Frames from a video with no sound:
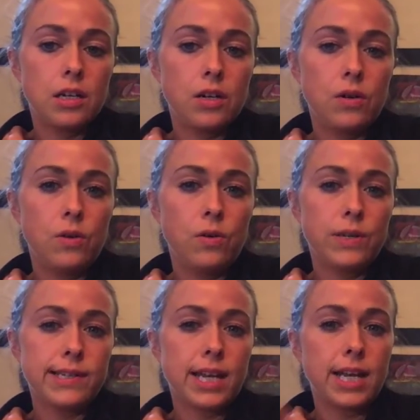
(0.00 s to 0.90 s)
who
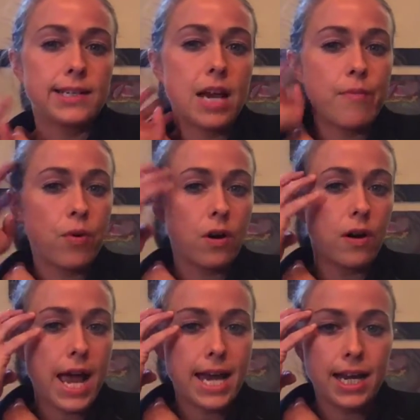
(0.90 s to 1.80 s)
was getting temporal
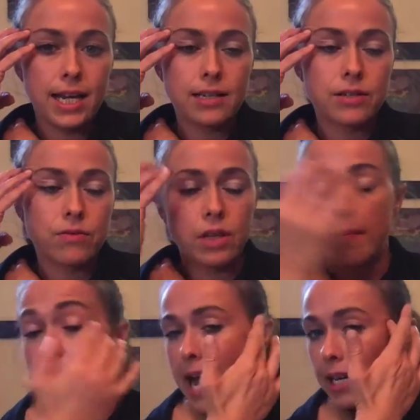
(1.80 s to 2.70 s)
headaches really
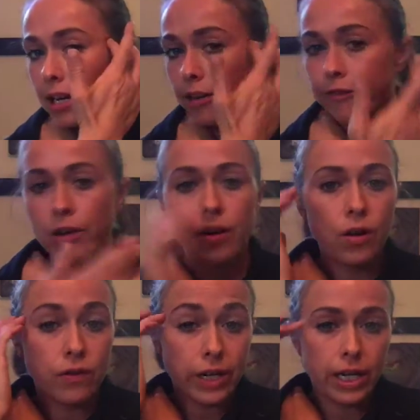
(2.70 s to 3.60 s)
bad here for
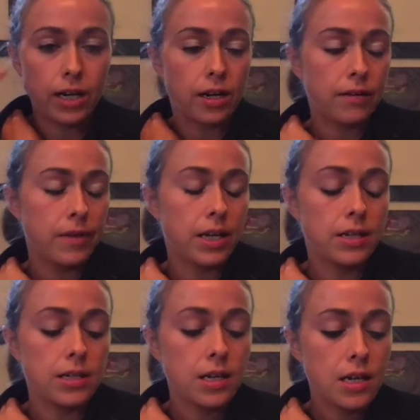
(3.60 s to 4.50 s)
over a year.
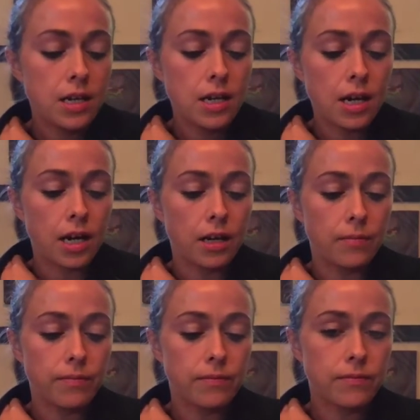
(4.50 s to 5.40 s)
And
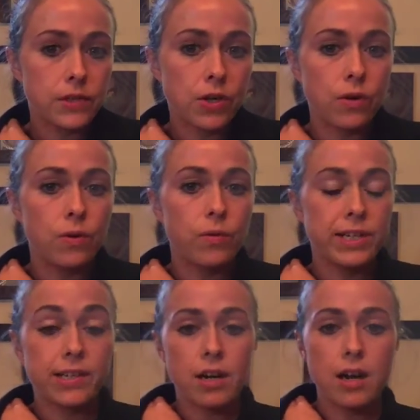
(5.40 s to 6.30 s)
so we
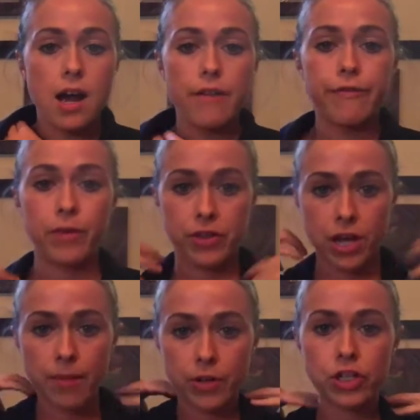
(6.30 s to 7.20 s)
started off with the
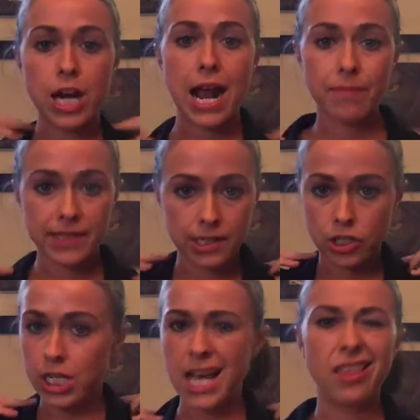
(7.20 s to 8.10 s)
upper traps, and
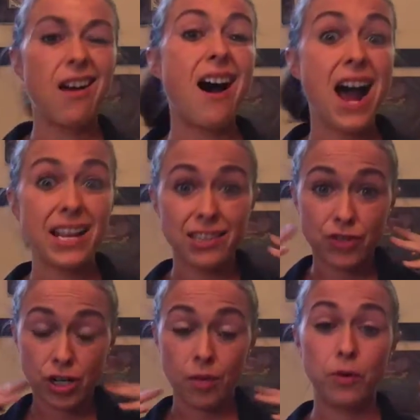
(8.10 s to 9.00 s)
she had lots of
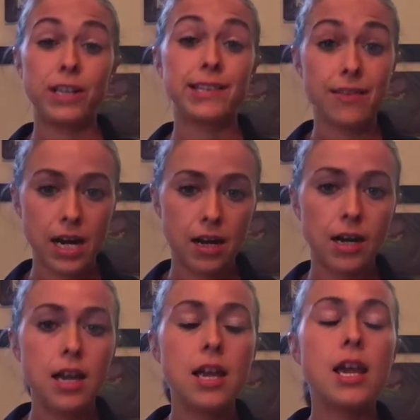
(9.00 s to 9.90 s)
trigger points in there.
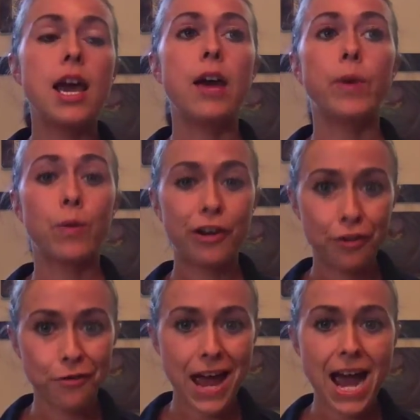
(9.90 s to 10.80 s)
And we worked
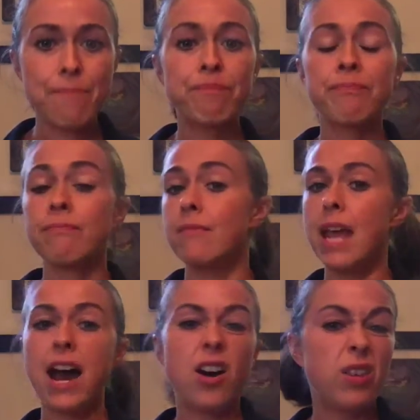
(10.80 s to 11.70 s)
through that.
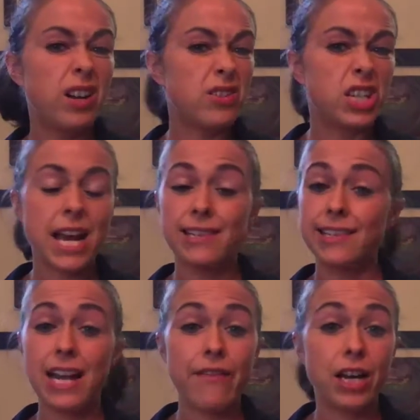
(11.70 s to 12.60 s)
Now she doesn't
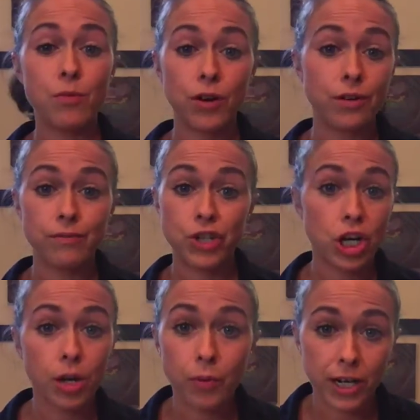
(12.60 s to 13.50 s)
have any more
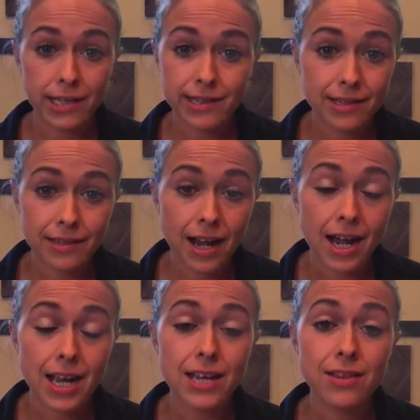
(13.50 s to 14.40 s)
trigger points
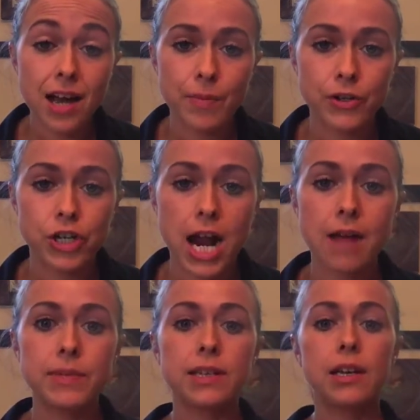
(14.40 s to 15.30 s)
in the upper traps.